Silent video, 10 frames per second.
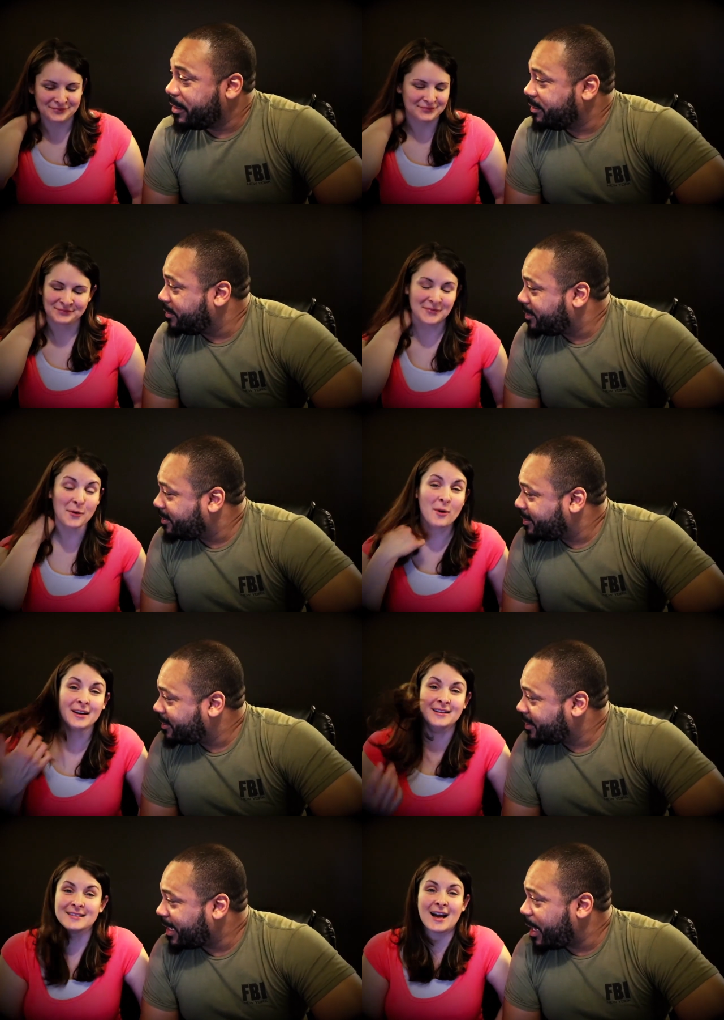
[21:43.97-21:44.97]
Speaker 1: wouldn't. You
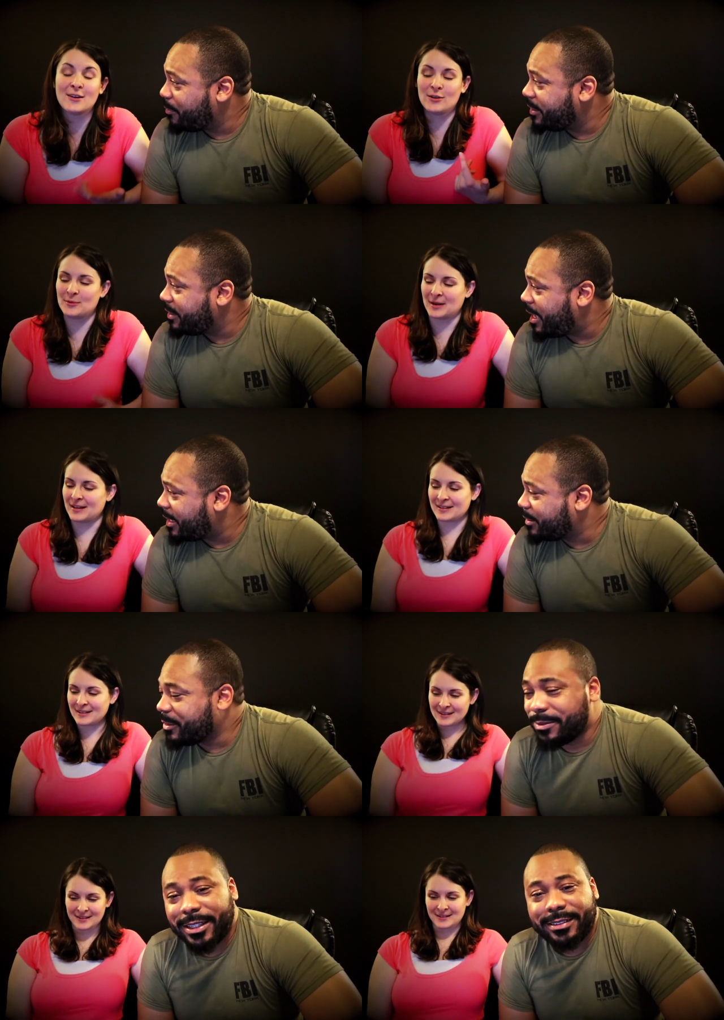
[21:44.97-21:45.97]
wouldn't. I, I wouldn't talk
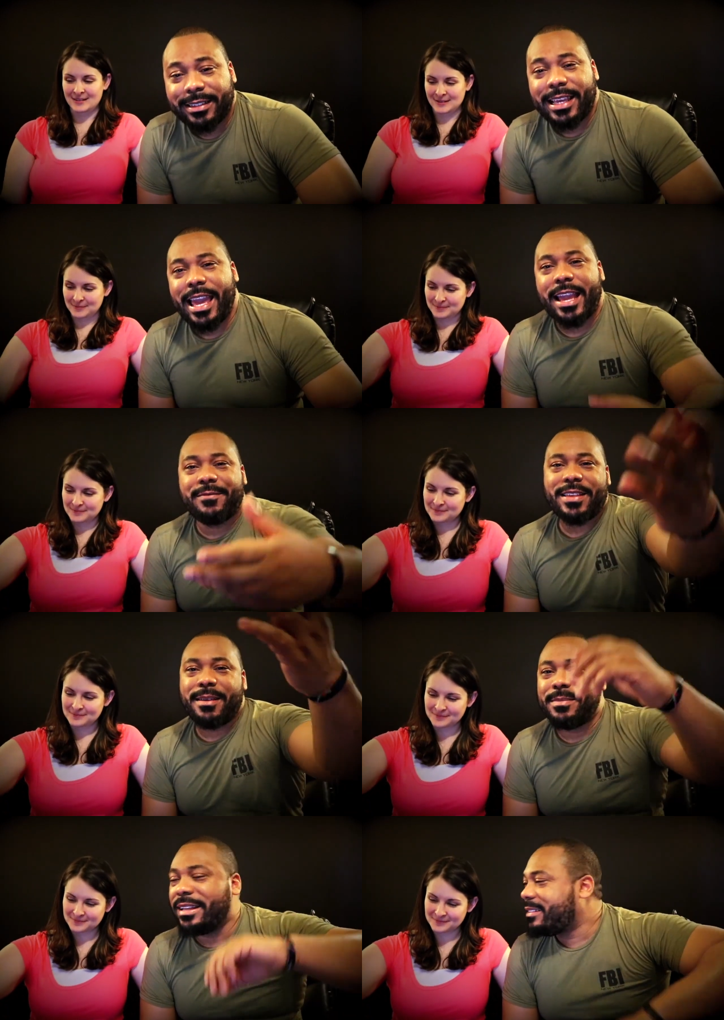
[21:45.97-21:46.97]
wouldn't. to him. I'd say, hey, if
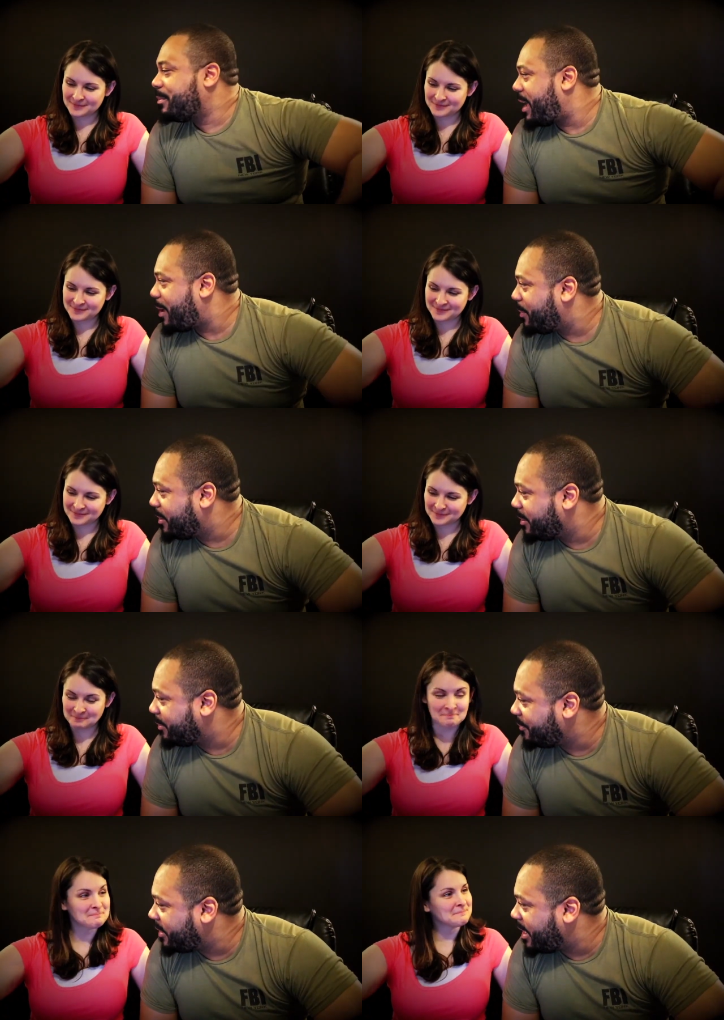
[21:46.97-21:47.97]
that makes them happy,
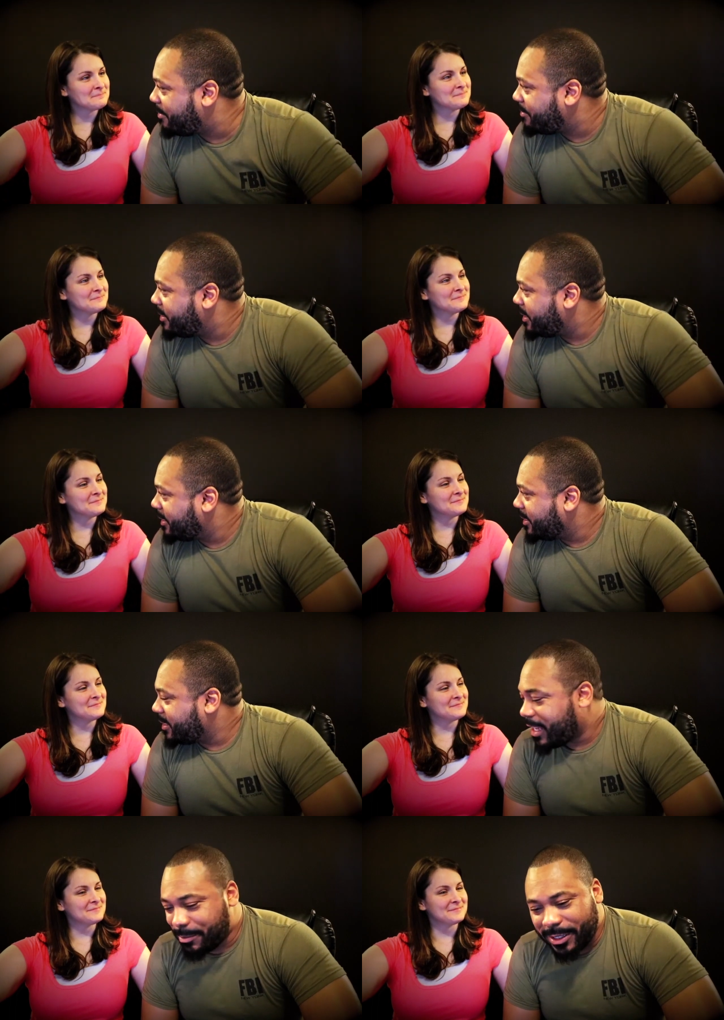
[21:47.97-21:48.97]
good for them.
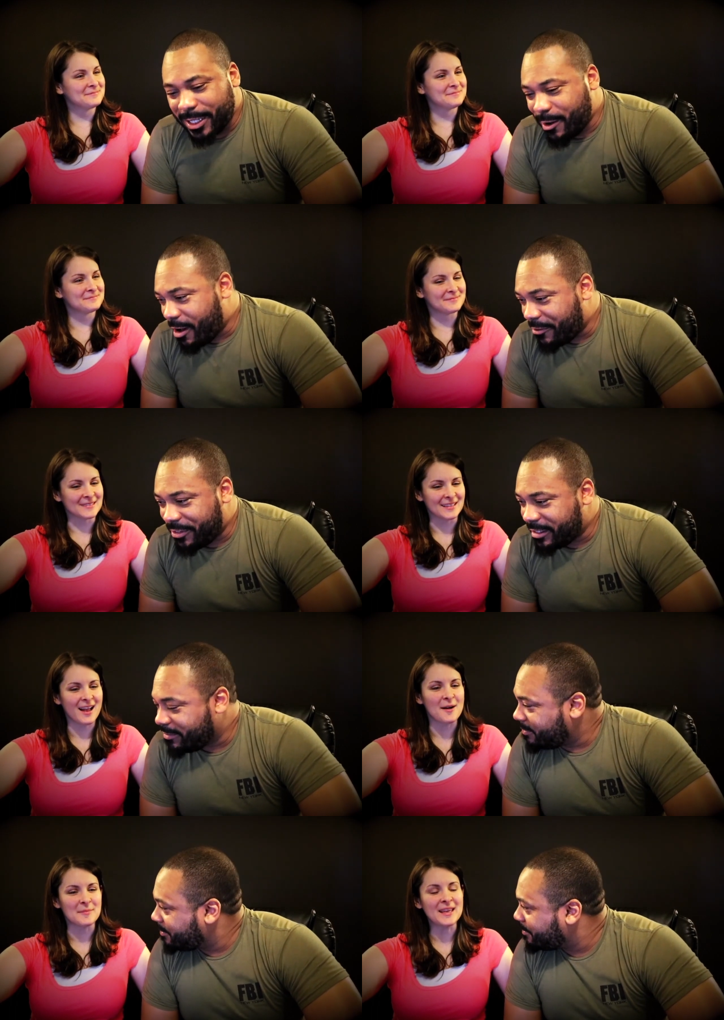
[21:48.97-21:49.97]
I'm gonna go off and
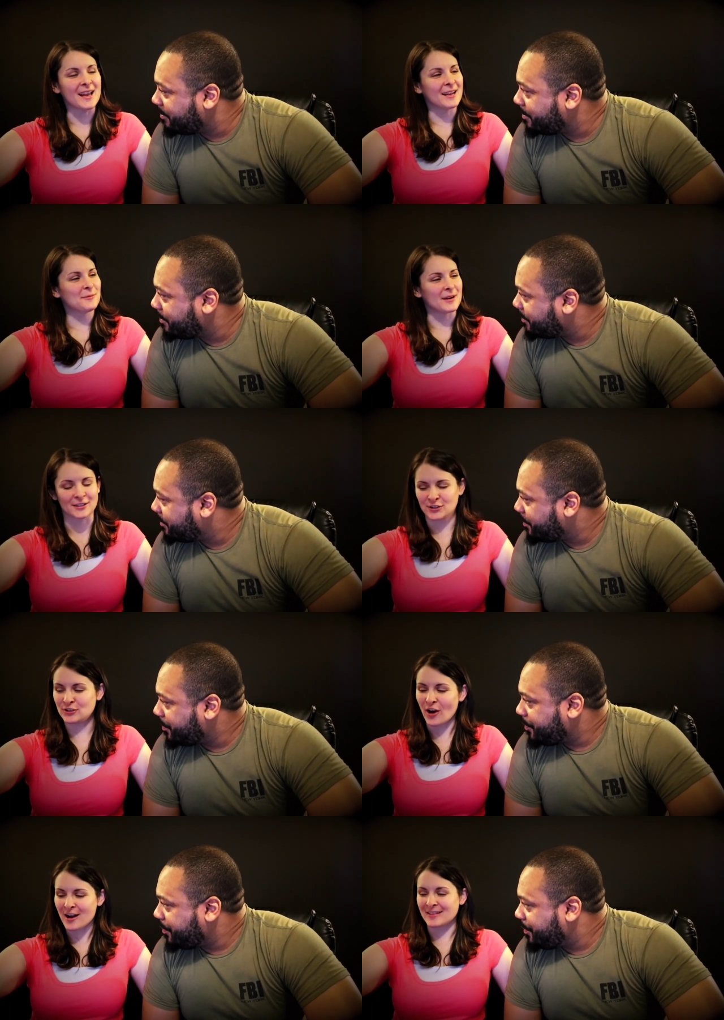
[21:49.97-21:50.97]
not
Speaker 2: me. I'd want to
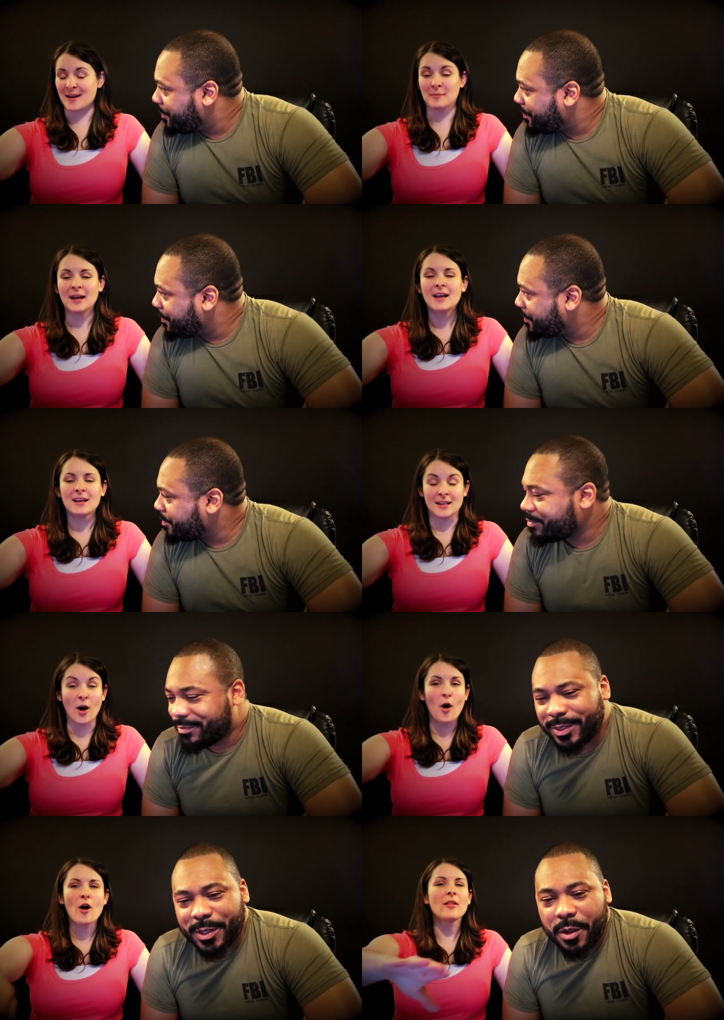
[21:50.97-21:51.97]
shock them
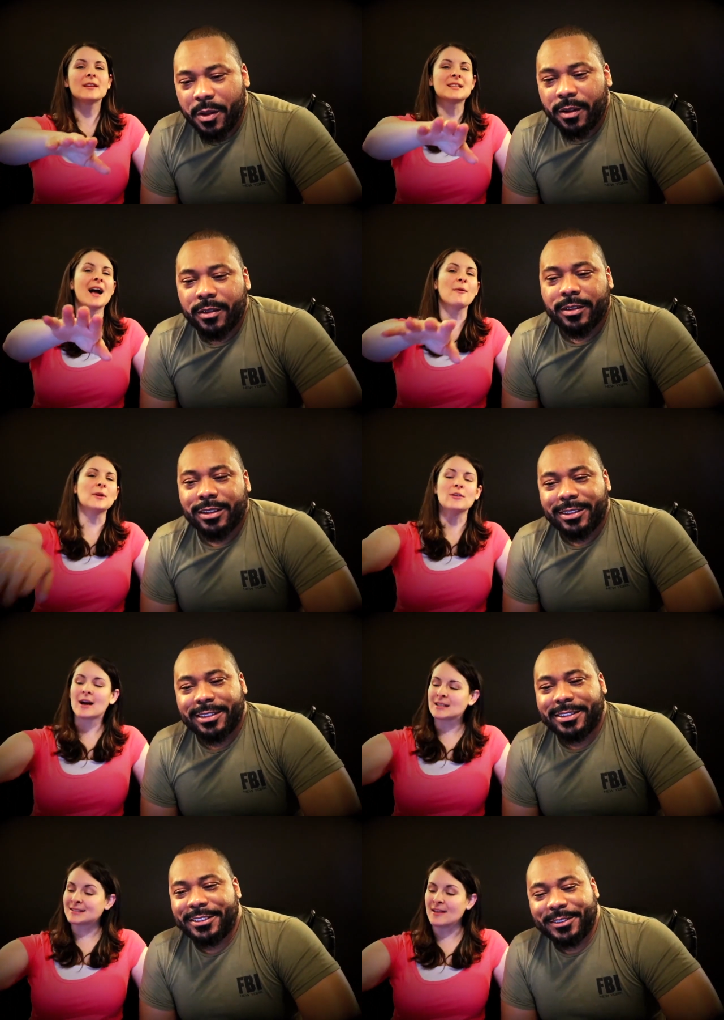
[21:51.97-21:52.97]
all the time. When you
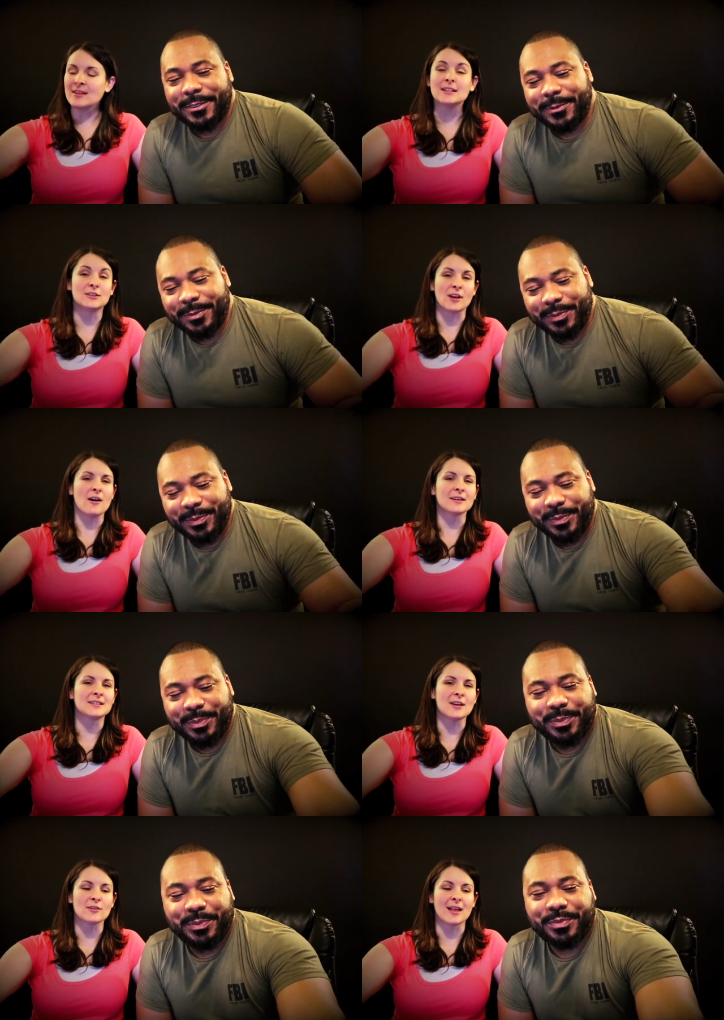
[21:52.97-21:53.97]
guys send these
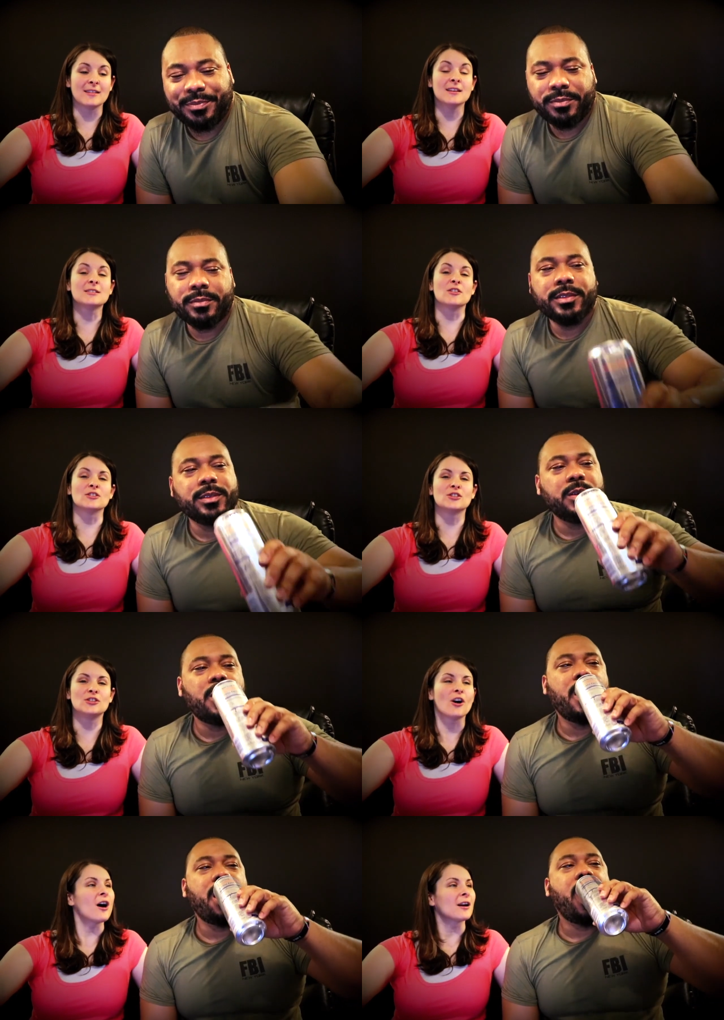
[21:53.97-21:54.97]
songs that you're like, this'll
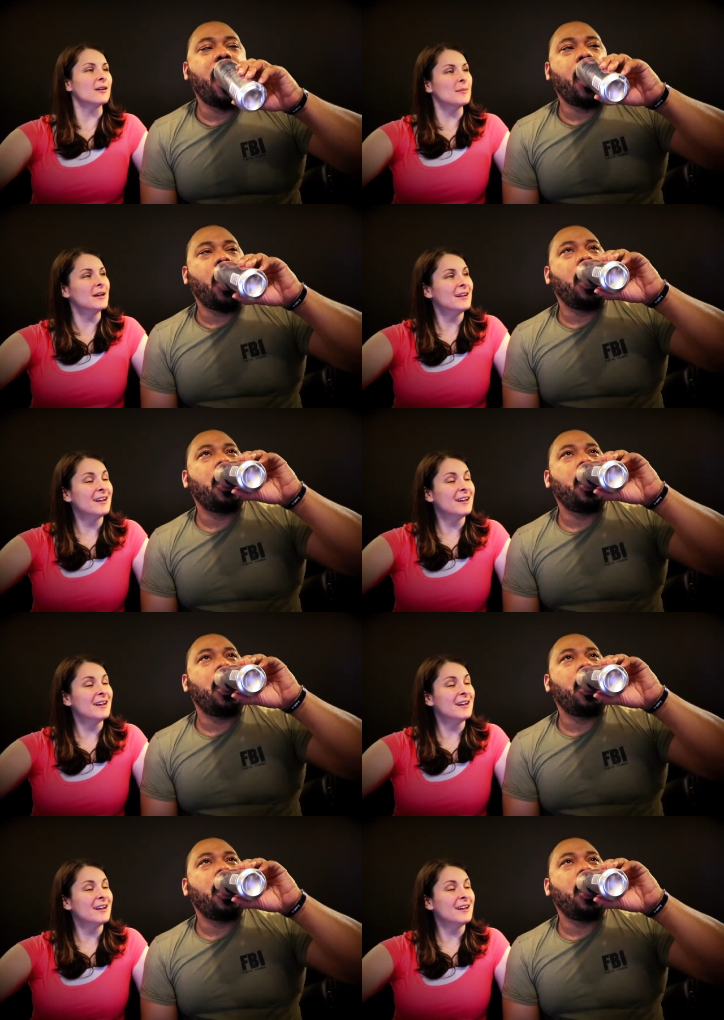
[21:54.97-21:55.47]
shock them.